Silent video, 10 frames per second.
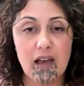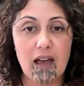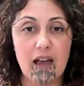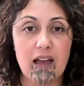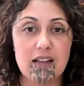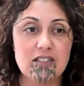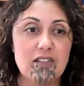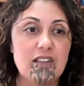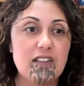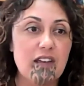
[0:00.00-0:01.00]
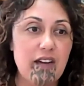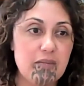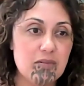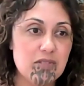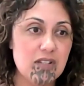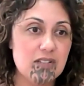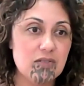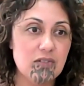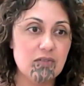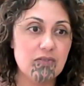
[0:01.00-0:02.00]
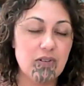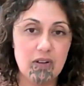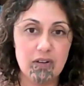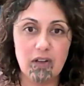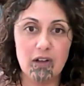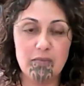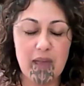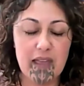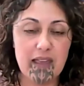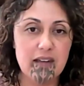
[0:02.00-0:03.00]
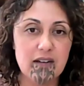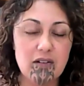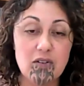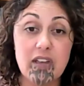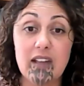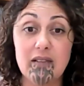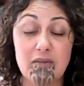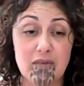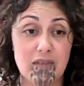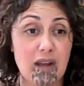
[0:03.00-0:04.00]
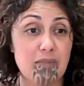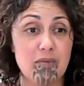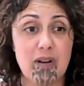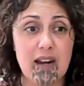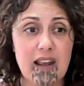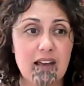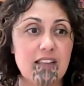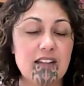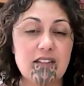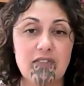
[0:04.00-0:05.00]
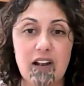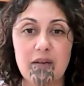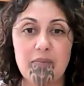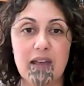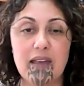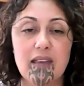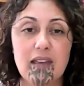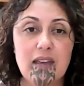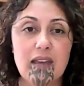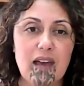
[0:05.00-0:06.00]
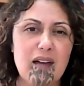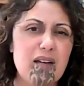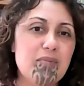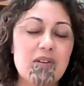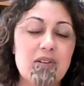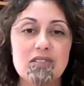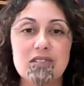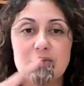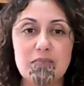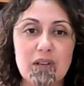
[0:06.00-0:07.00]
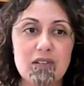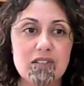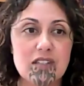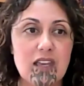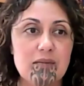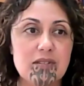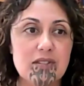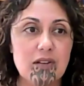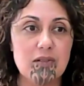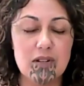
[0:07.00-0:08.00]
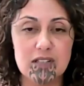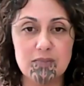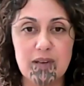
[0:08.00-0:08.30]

So then they're able to sort of go back and look at, number one, how they're developing. And because the capstone is